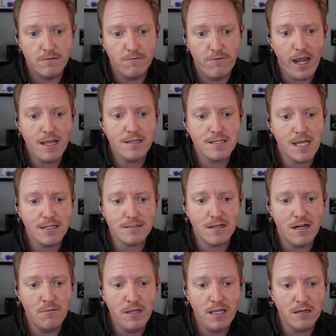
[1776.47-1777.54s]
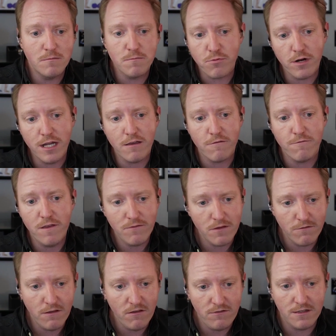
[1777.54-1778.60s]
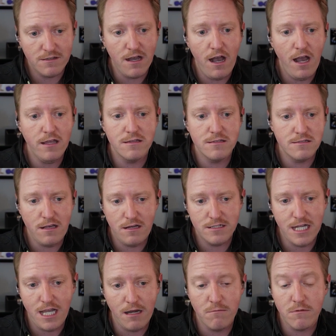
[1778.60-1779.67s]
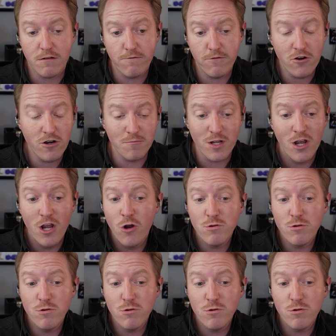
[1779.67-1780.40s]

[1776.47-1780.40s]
Vance had to come in and break a 50-50 tie in the Senate to get him confirmed,